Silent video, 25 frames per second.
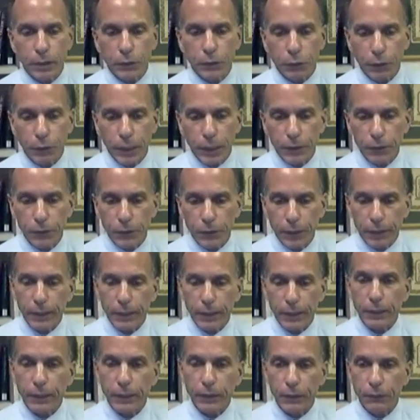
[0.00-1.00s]
address
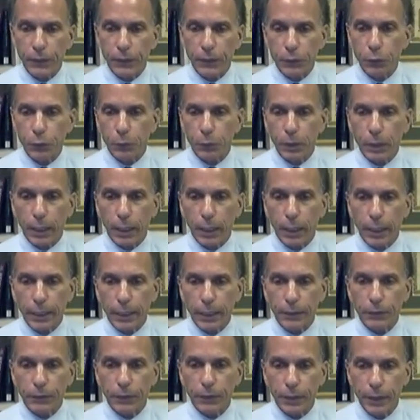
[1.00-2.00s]
their
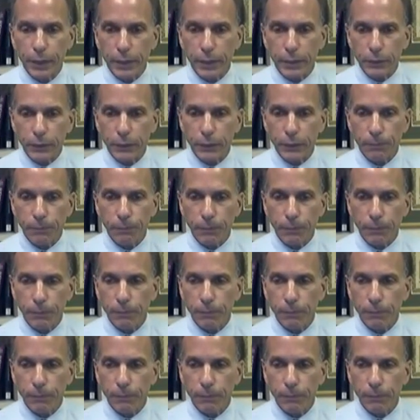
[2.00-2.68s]
individualized needs.